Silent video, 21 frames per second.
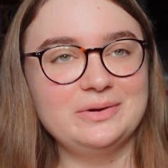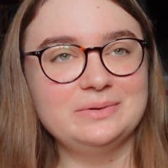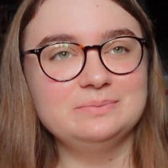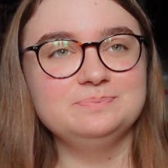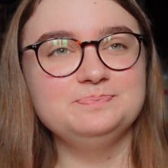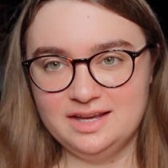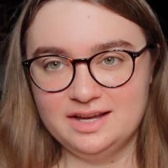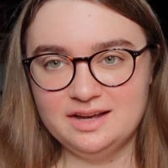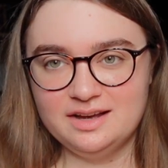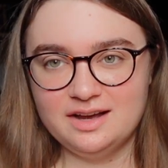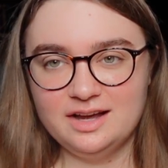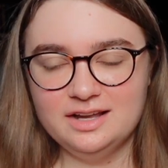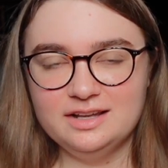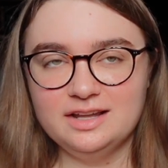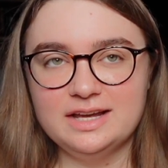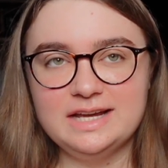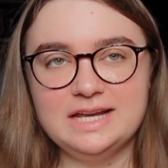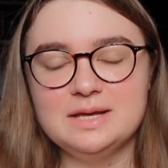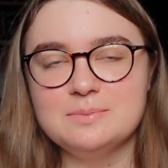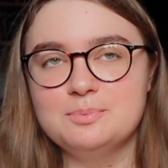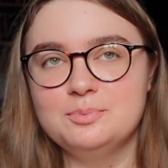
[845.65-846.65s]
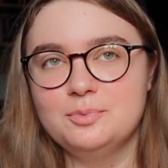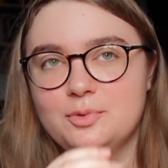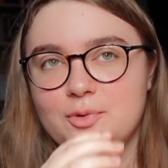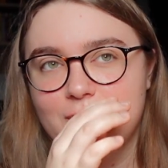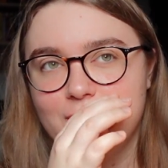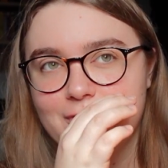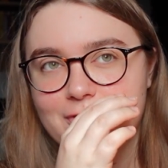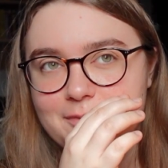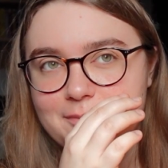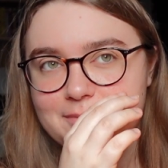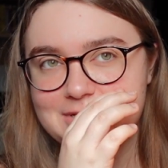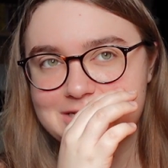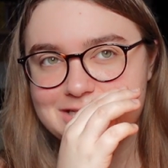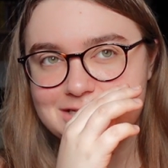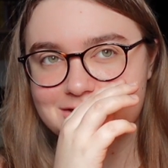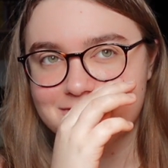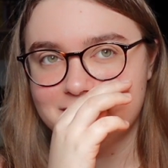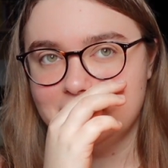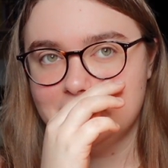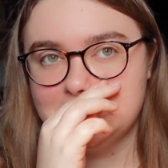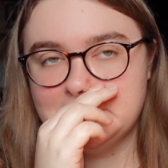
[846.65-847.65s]
I think I like it more than
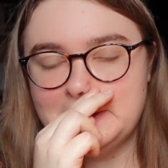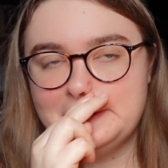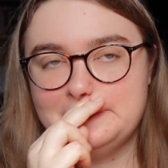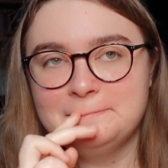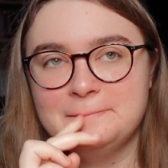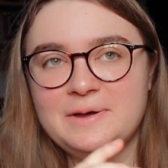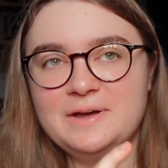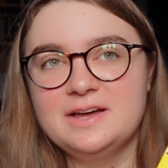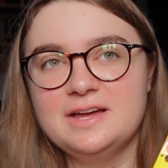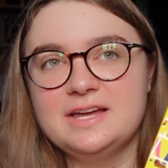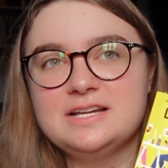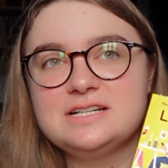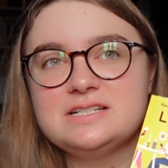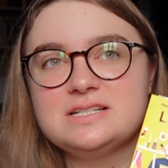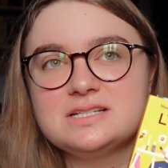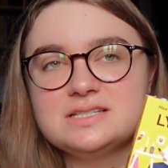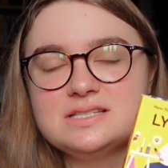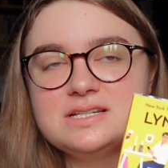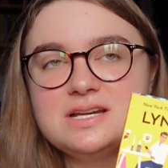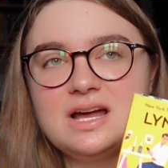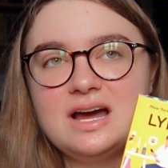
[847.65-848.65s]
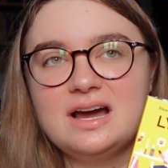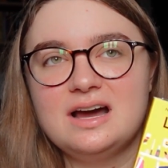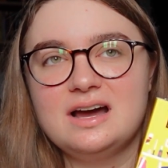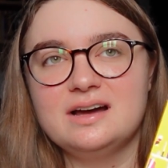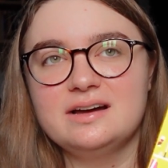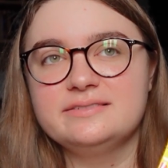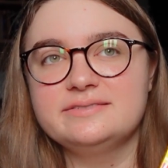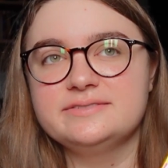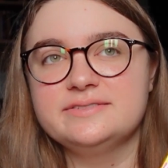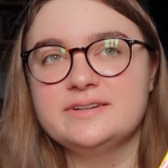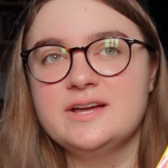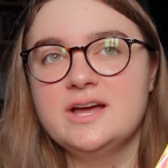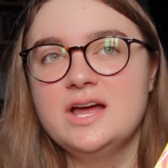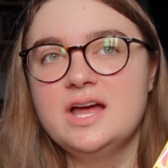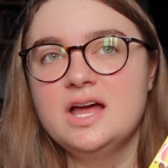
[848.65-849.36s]
Mr. Wrong Number. It doesn't have,